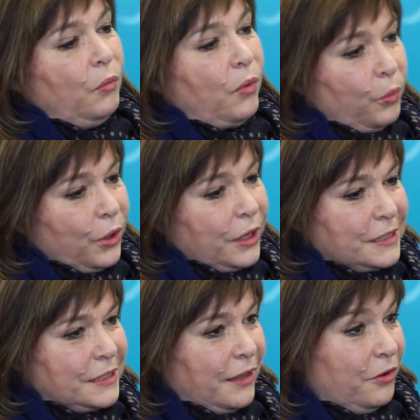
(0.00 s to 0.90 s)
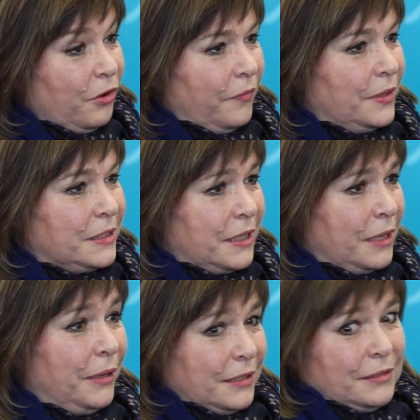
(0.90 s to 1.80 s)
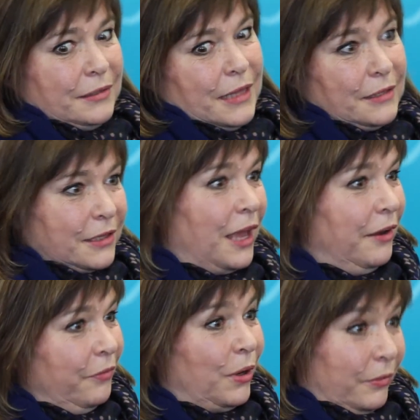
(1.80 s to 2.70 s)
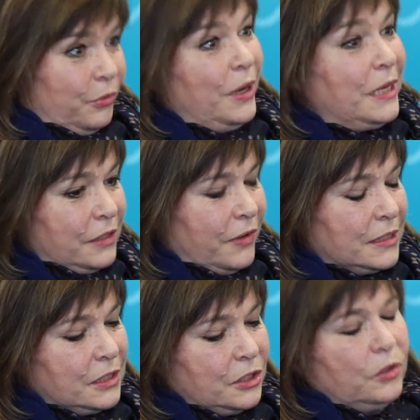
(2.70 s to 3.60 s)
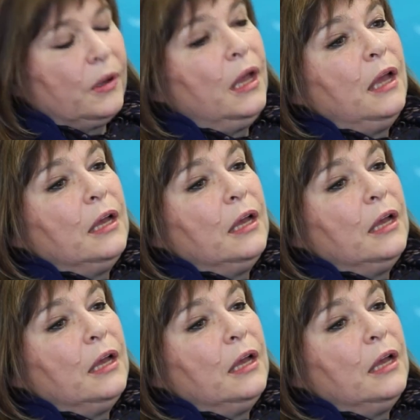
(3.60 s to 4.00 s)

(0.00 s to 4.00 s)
Well, work is the other obvious thing because that's kind of what the rest of us do.